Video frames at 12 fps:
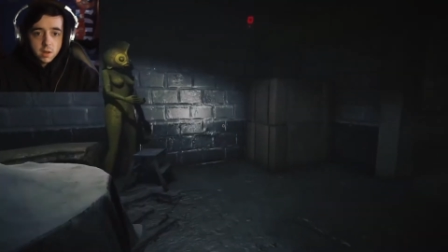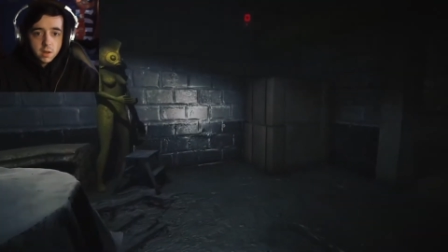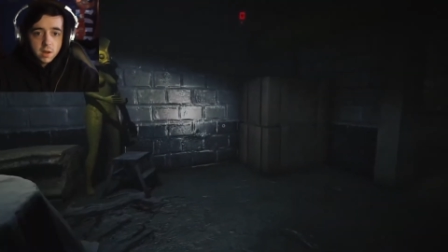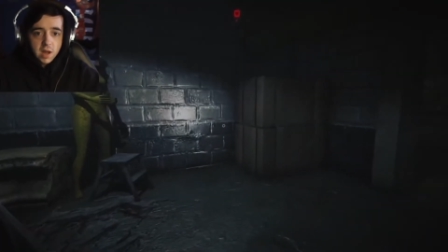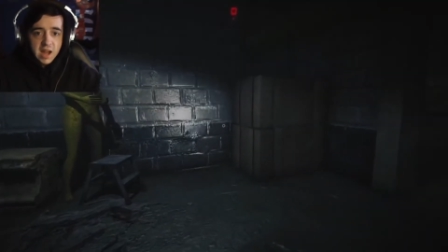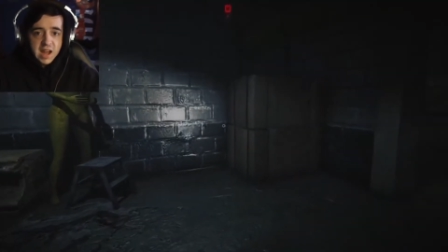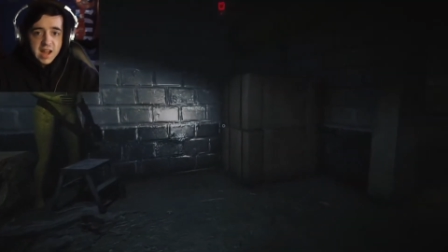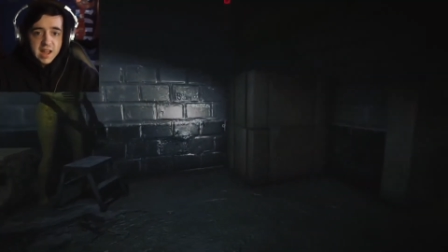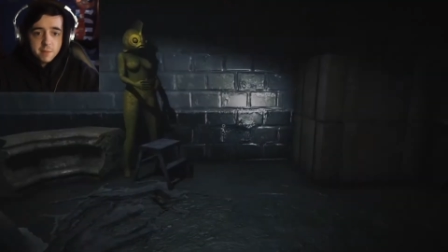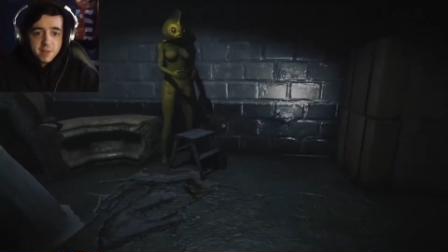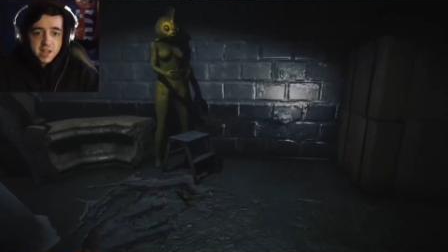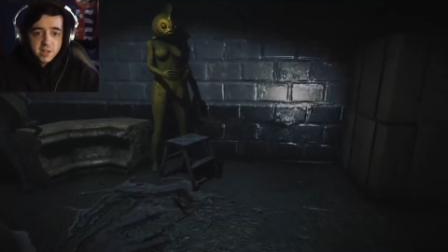I
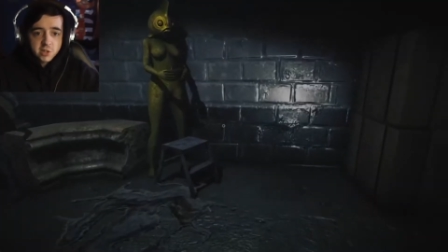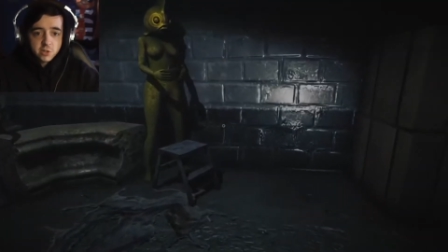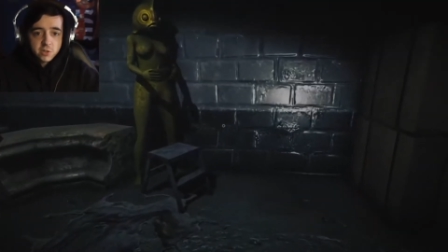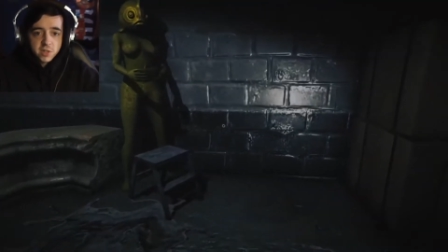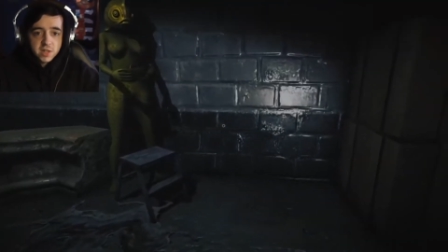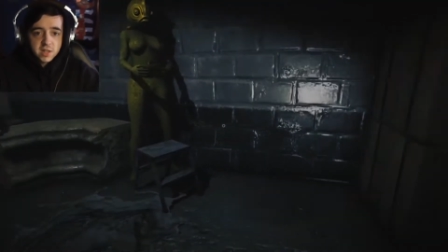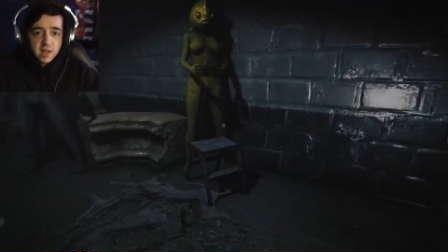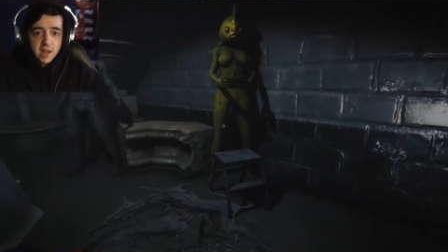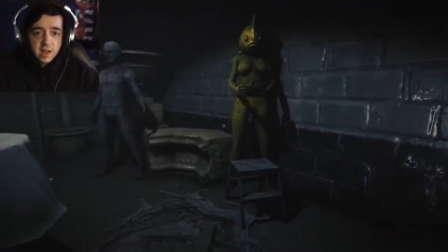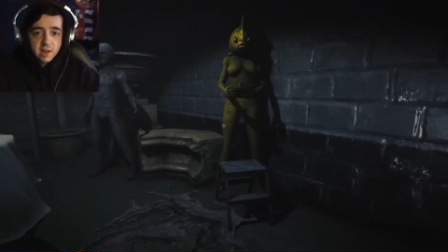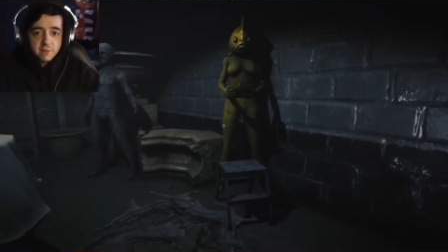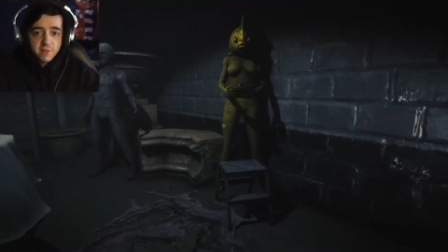am actually
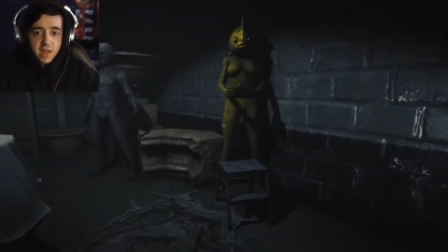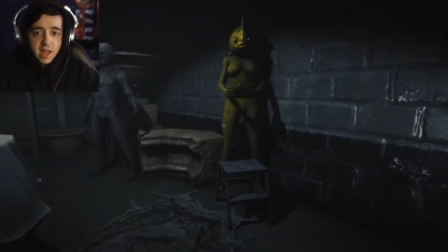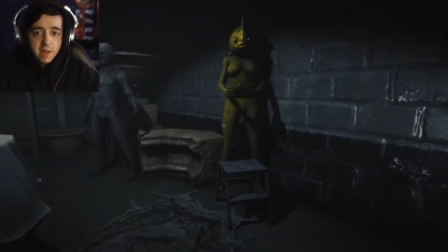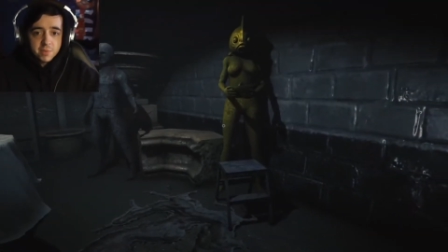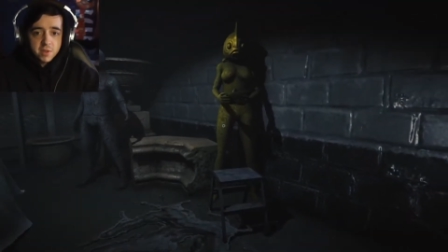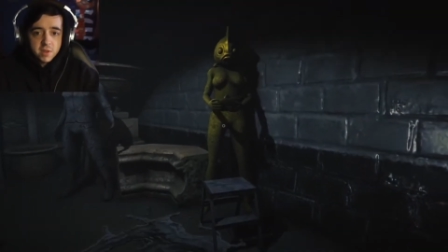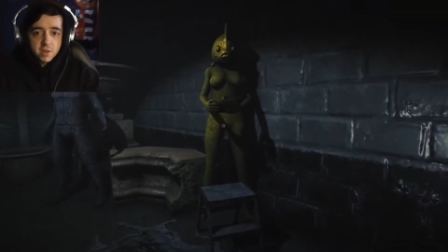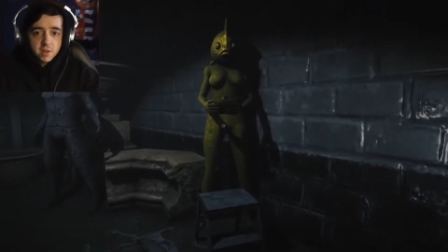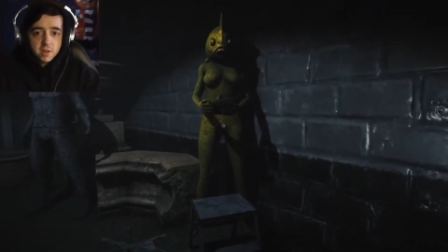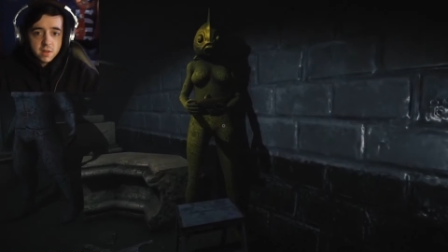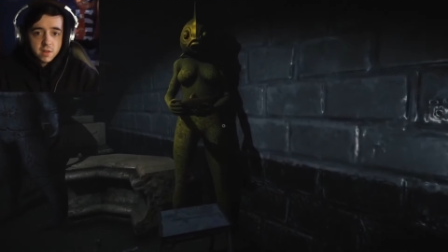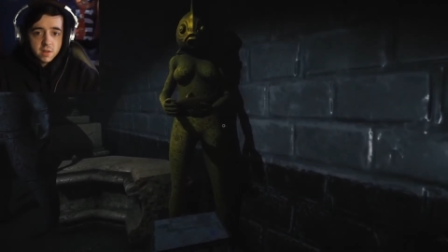kind of happy
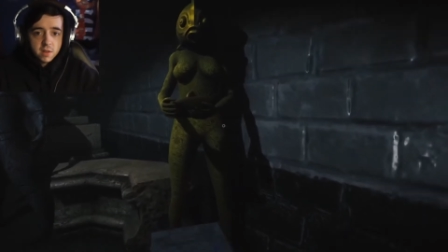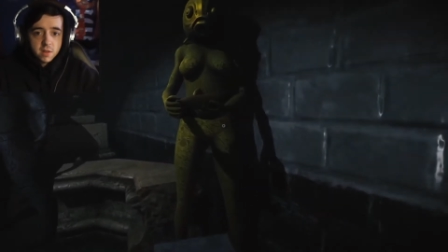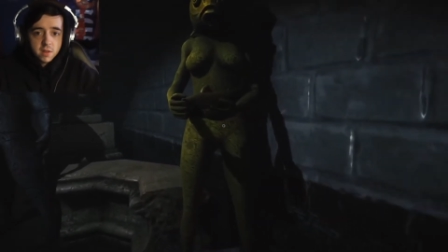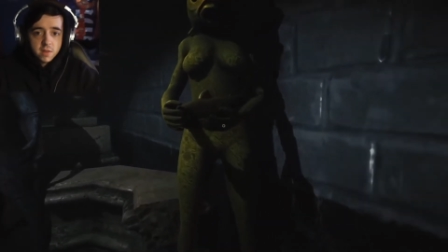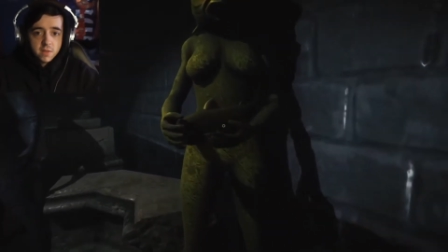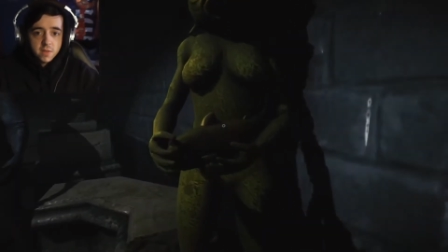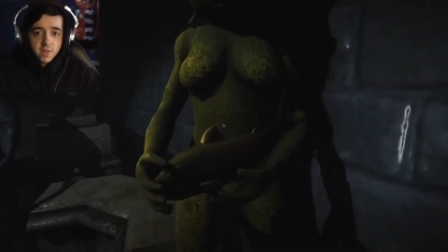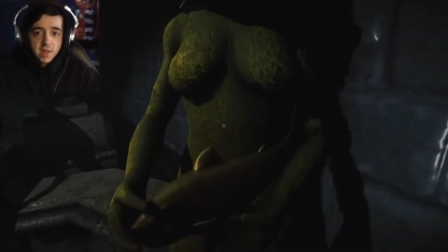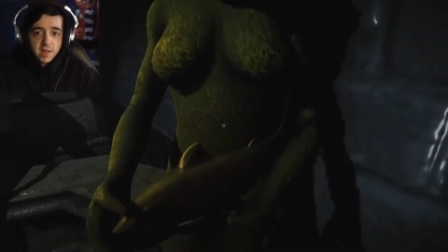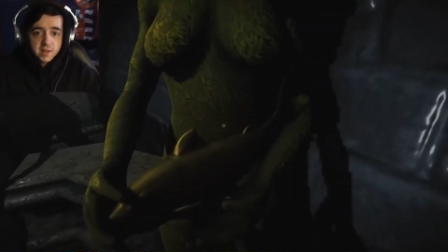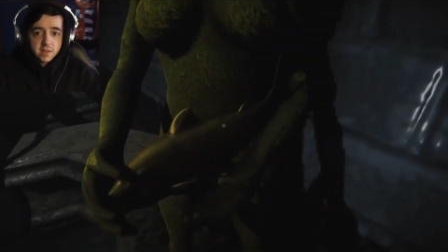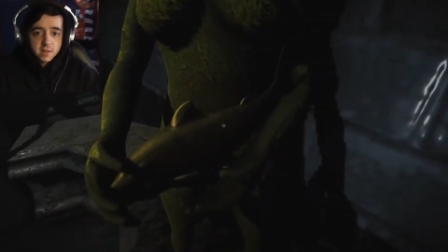that